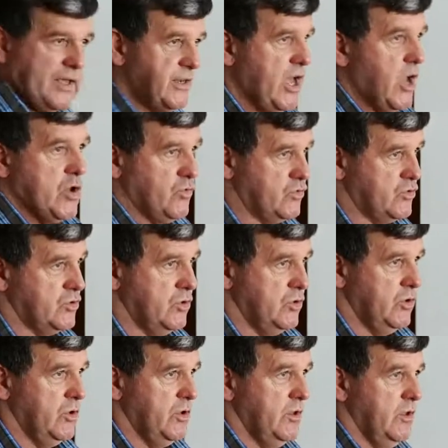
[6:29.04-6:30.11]
don't.
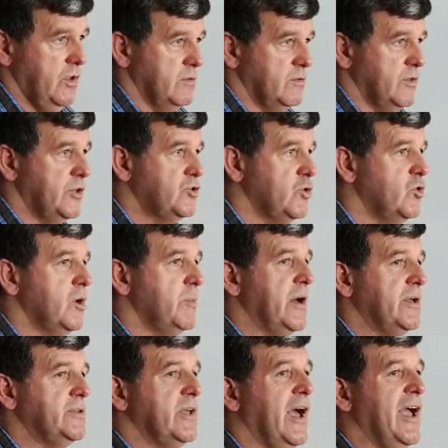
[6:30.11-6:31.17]
They talk
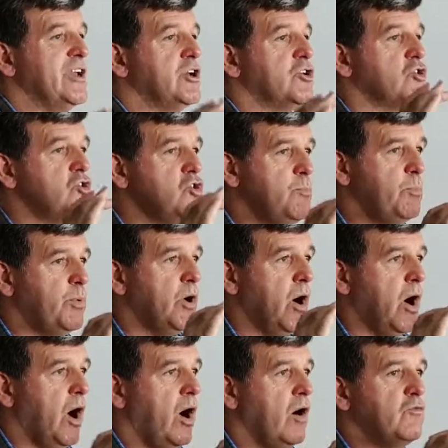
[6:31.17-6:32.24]
about a group
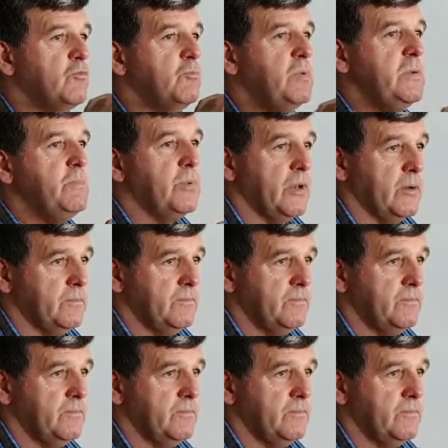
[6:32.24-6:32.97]
of people.